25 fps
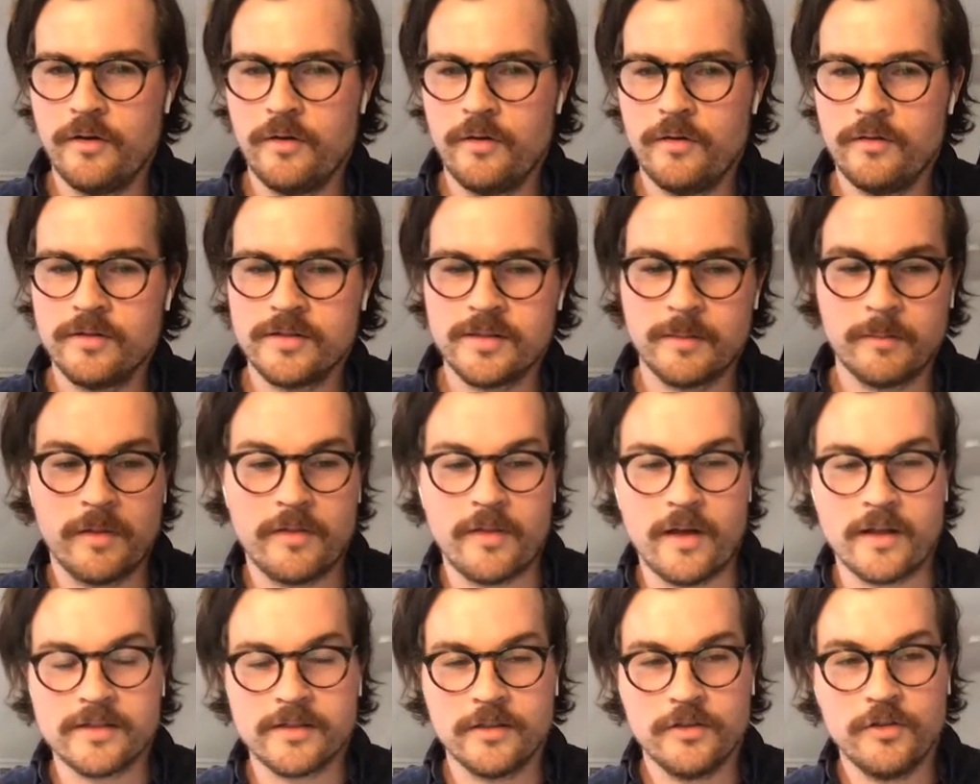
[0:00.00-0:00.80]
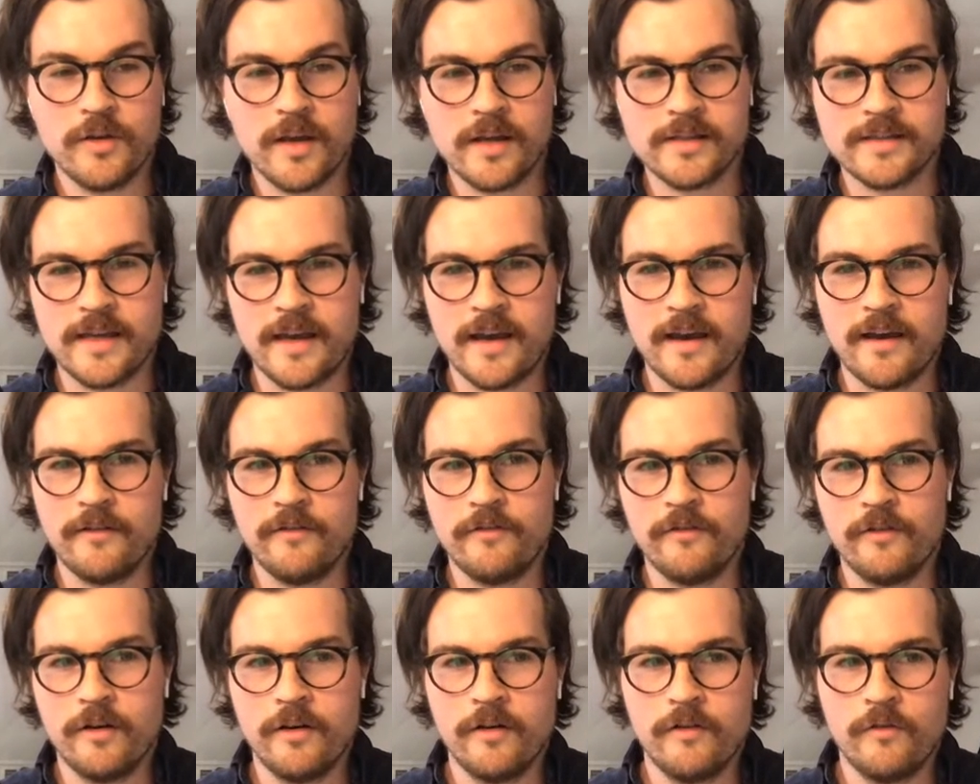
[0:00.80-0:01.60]
some of the thoughts that you guys have
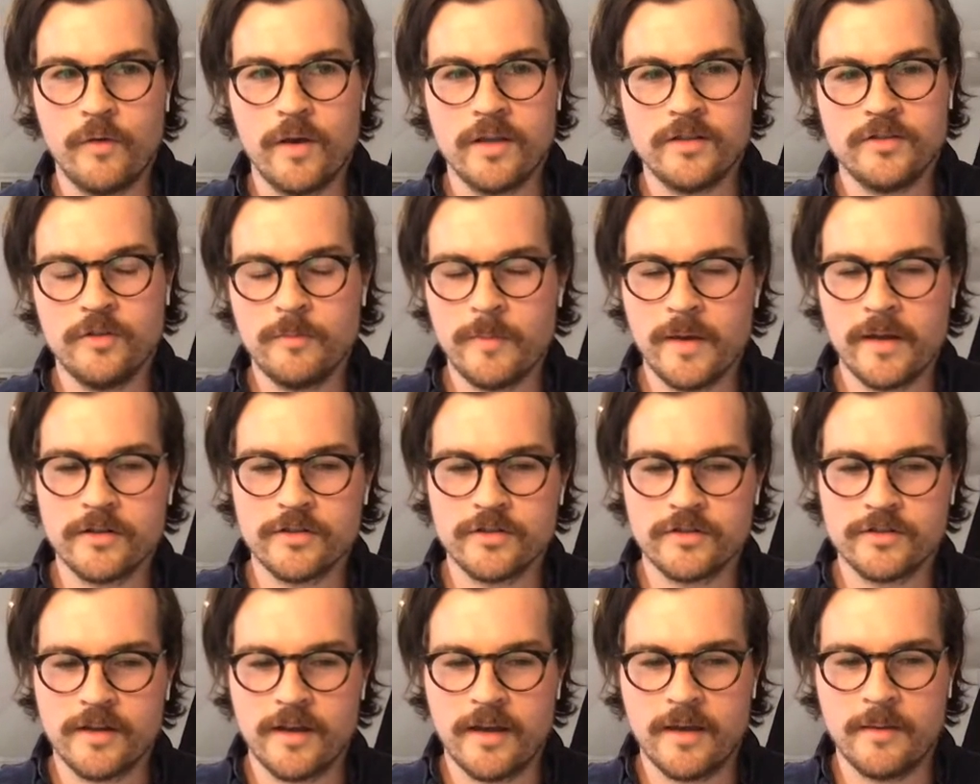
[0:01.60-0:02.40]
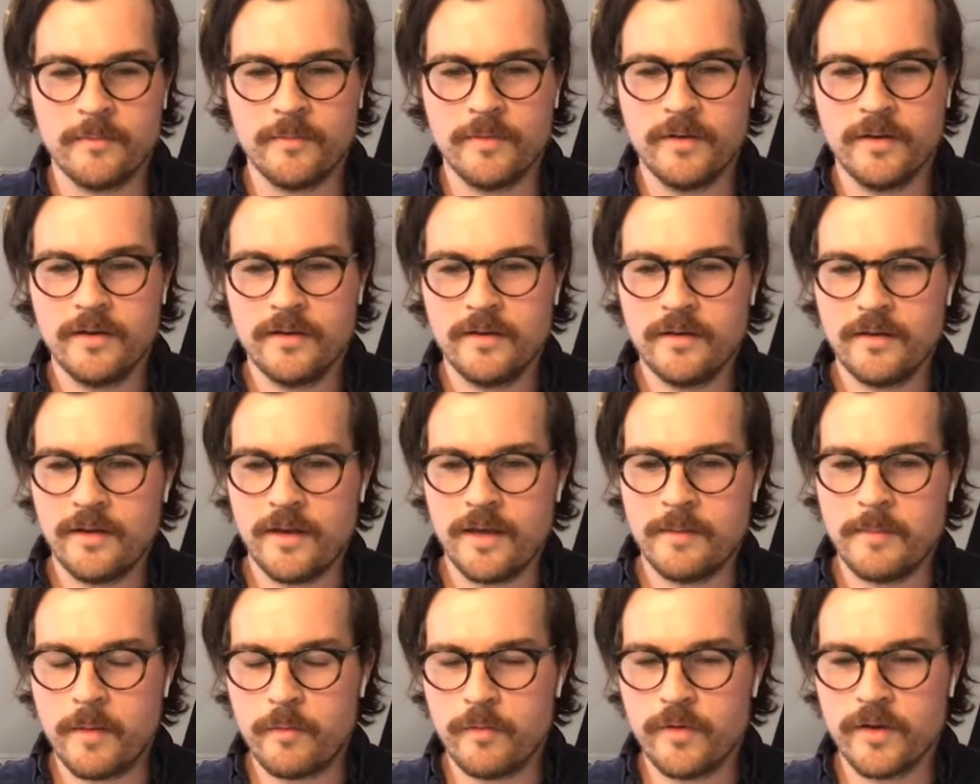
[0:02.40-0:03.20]
of ways you manage your time,
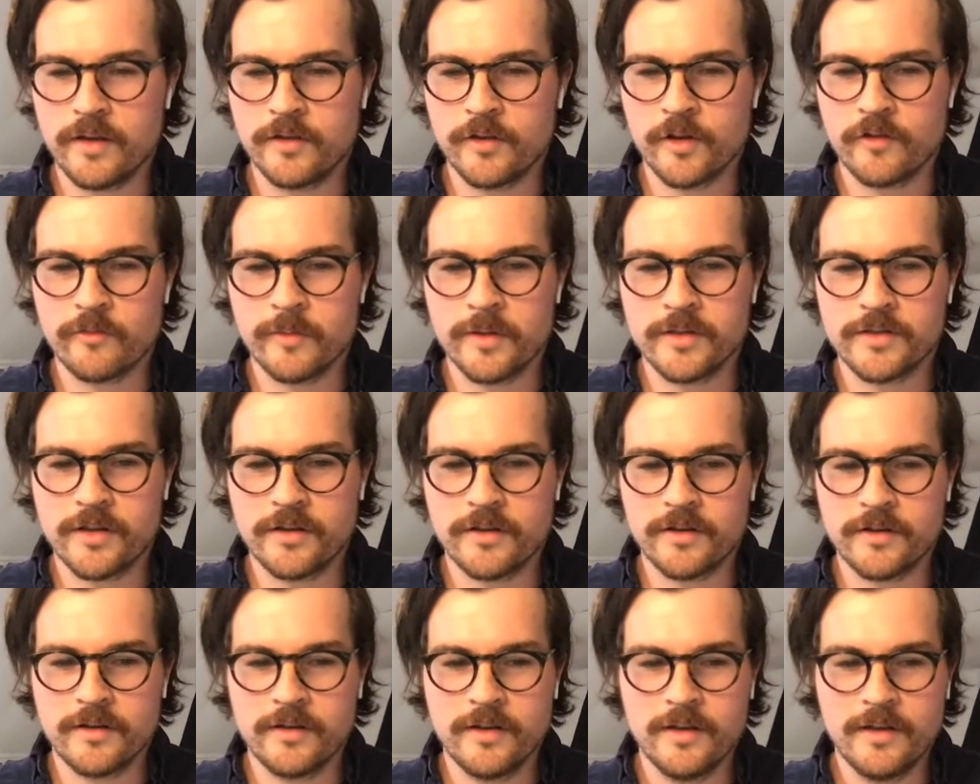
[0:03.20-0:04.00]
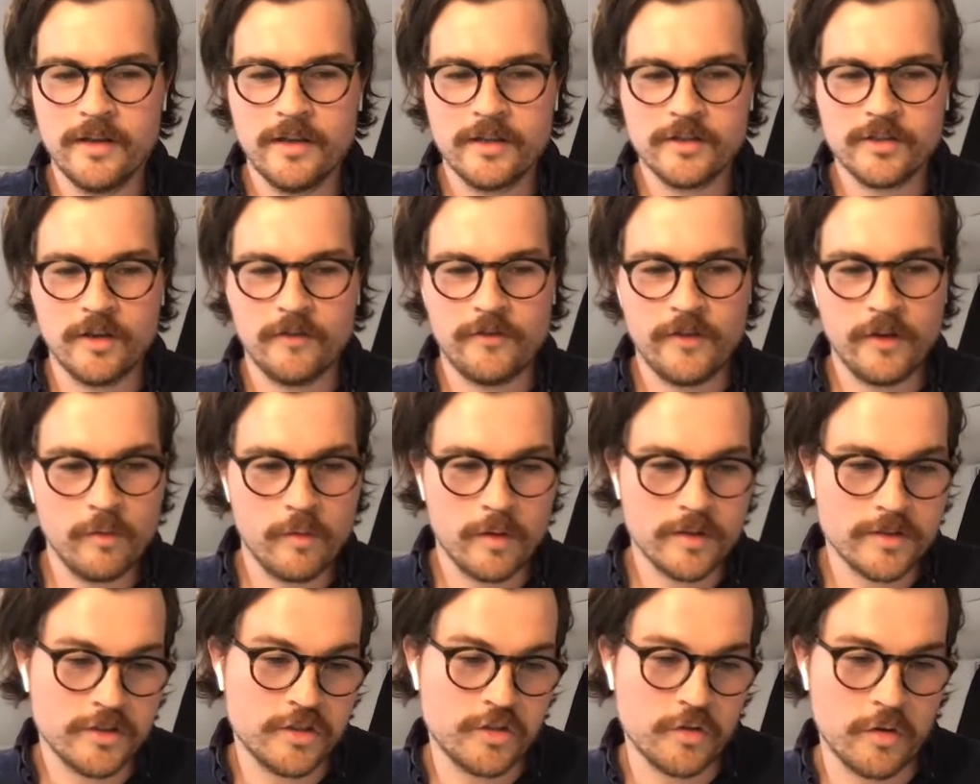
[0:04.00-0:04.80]
and maybe we can learn from each other. So if anyone
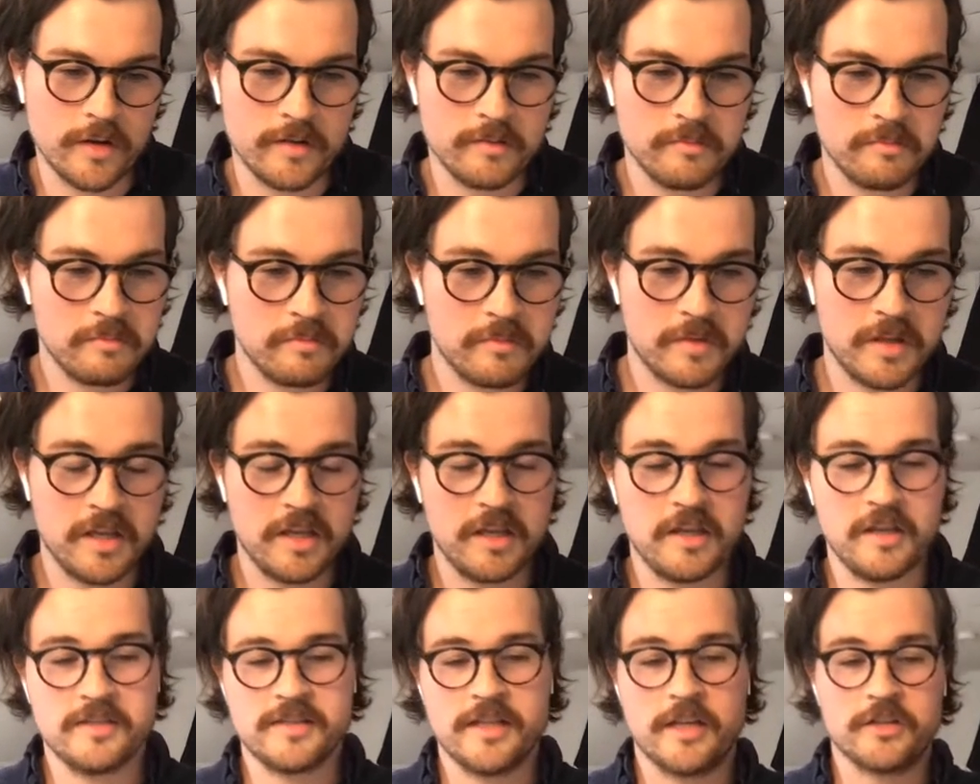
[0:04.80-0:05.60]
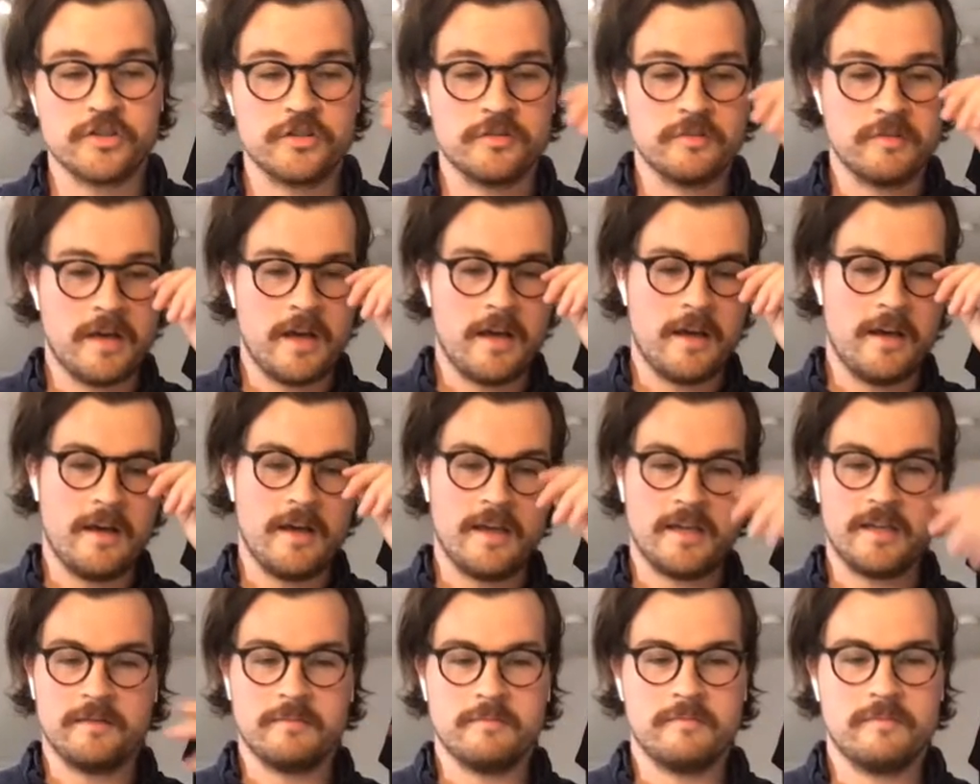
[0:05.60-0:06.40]
wants to join the session, uh, I
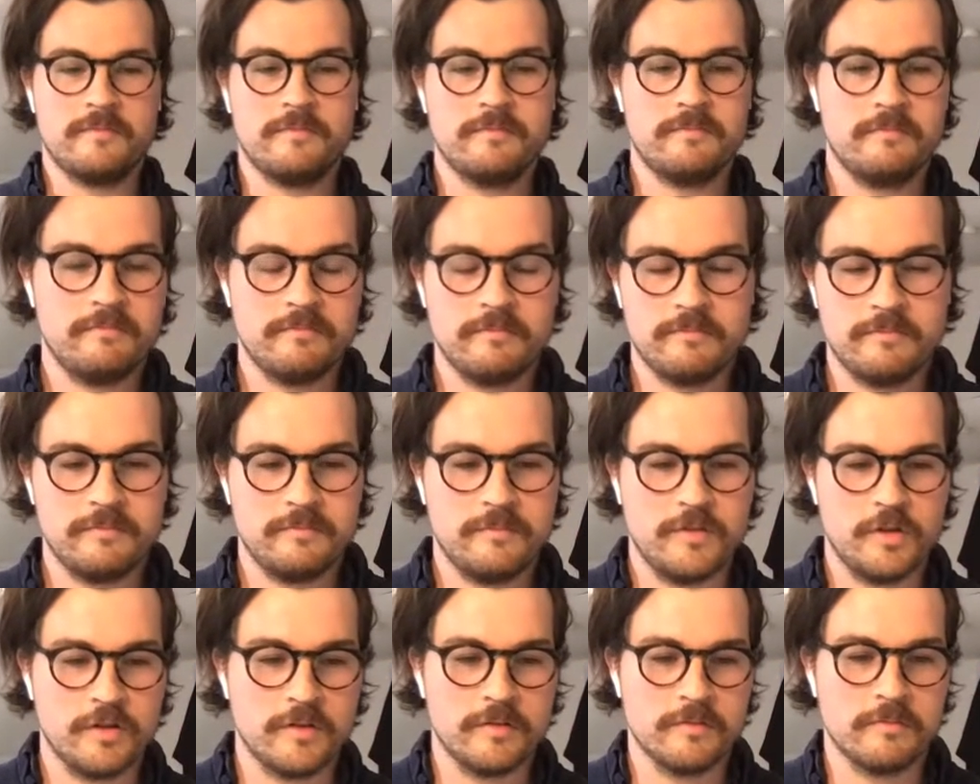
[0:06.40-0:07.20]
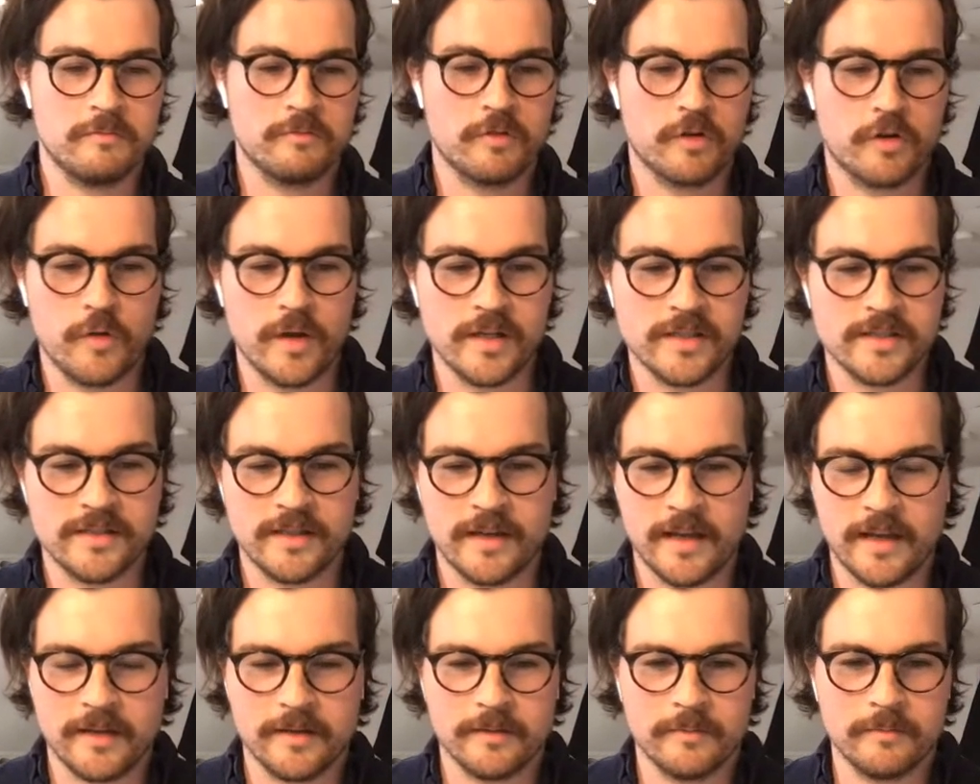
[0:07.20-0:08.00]
can you can request
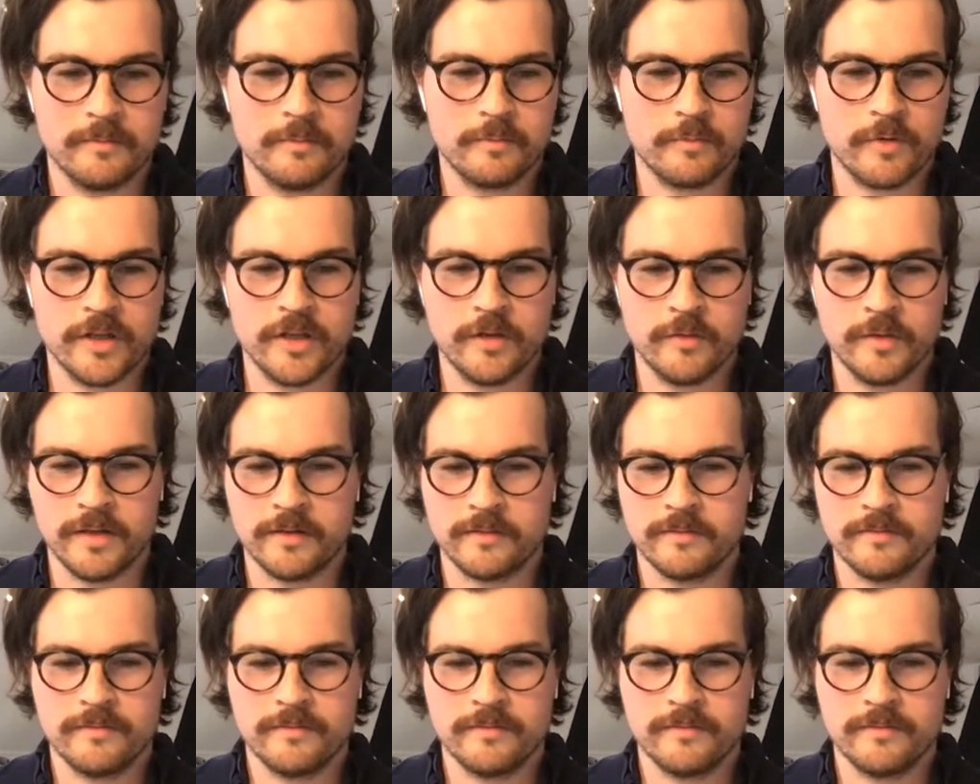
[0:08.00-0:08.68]
and I can bring you in.